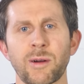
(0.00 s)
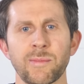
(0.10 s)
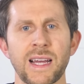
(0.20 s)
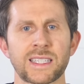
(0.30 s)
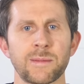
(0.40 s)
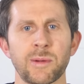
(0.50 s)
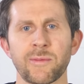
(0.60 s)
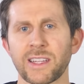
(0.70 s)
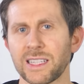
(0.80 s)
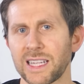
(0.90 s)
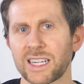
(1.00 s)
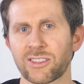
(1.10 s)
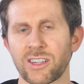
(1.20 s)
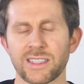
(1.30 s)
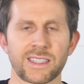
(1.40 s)
momentum of the
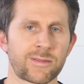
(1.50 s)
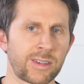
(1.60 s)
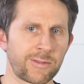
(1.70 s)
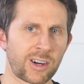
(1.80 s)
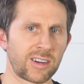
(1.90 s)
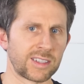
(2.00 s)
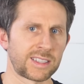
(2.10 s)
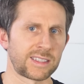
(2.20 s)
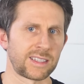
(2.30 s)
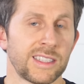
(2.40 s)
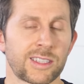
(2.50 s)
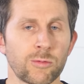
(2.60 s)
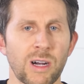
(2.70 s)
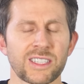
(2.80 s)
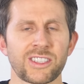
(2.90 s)
electrons is reversed. So
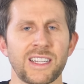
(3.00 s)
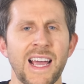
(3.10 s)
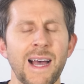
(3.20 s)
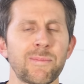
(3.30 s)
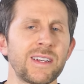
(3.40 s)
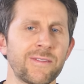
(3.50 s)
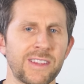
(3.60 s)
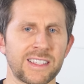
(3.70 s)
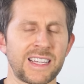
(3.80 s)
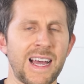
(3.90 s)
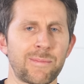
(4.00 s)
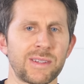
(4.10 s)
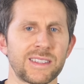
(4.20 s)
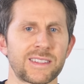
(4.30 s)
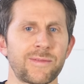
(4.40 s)
what should happen if this
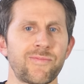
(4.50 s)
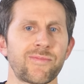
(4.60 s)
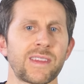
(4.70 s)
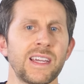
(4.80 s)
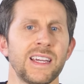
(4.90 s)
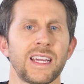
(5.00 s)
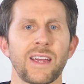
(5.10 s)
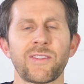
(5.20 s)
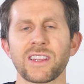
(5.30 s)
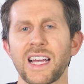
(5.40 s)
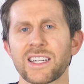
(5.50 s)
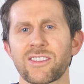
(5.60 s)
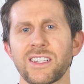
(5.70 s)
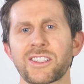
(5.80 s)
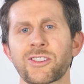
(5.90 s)
happens? If
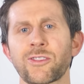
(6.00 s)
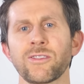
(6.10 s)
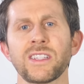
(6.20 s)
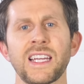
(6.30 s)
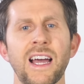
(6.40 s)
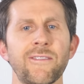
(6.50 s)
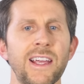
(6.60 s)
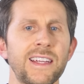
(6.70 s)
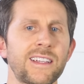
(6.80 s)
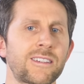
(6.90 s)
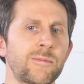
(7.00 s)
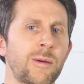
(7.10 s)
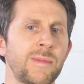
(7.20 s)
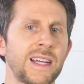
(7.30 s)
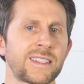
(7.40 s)
electrons truly have angular
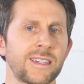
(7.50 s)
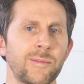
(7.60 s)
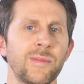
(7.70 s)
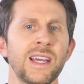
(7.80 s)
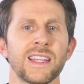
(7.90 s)
momentum,